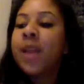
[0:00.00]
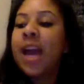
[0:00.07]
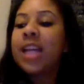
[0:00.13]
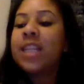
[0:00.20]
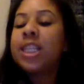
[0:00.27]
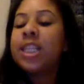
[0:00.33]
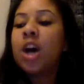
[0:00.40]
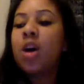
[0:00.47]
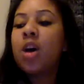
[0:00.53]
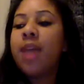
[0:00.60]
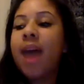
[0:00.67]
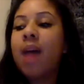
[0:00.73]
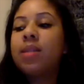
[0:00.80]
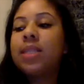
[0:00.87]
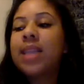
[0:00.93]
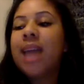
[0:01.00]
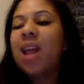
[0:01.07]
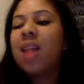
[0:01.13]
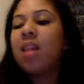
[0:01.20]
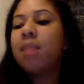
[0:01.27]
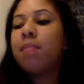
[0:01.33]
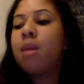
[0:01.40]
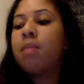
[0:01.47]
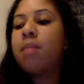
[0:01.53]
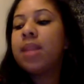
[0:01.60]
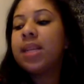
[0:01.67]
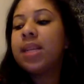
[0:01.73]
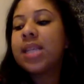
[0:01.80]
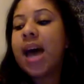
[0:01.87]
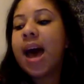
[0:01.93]
And so that was kind of the moment
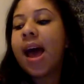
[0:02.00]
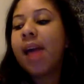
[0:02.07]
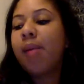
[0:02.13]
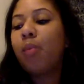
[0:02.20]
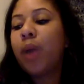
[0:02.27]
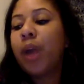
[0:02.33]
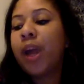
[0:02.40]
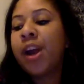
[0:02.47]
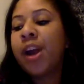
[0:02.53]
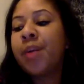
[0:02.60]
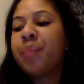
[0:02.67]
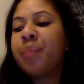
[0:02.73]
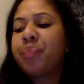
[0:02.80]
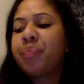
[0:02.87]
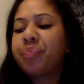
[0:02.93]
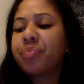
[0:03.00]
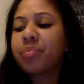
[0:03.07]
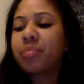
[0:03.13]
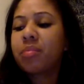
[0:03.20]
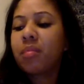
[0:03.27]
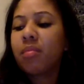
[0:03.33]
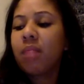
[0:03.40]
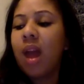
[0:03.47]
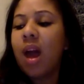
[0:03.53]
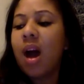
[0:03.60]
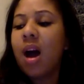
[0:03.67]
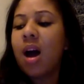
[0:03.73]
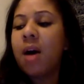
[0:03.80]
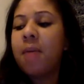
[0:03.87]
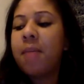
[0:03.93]
in time where
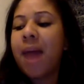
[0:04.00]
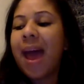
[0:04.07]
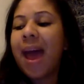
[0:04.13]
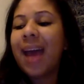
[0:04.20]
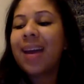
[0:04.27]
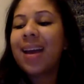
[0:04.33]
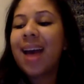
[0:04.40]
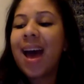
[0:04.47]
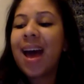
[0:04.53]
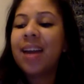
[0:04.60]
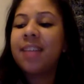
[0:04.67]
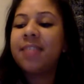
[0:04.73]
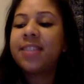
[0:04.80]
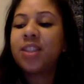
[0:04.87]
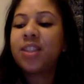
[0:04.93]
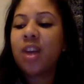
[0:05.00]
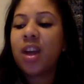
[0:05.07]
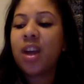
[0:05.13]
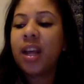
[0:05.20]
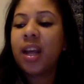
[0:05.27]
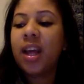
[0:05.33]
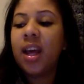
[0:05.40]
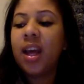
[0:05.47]
um, I had kind of started